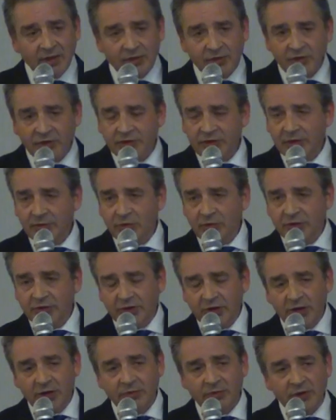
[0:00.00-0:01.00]
The civil
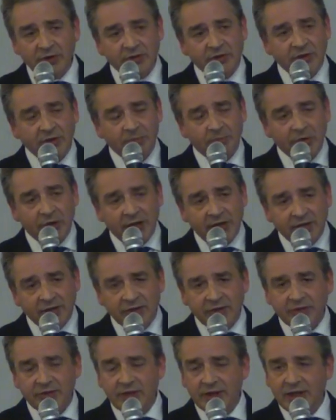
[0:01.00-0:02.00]
service, the
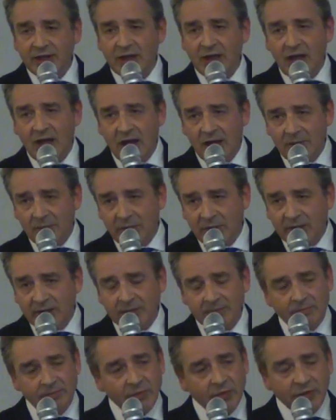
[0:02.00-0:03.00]
police, the army,